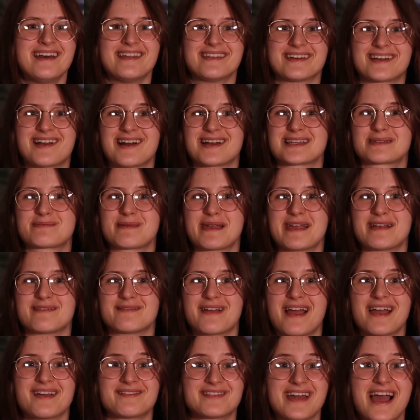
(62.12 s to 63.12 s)
the cosplay
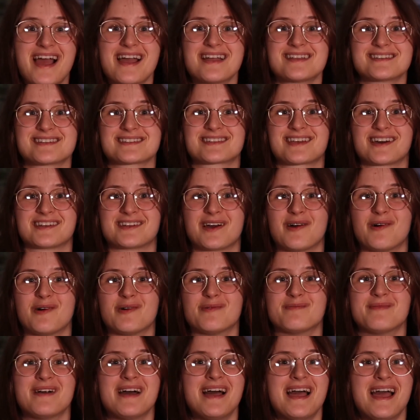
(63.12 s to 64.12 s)
arrived, I just got
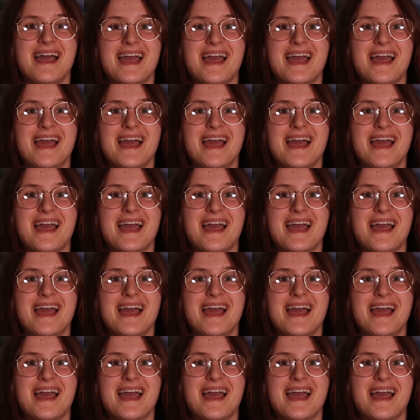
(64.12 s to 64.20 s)
home,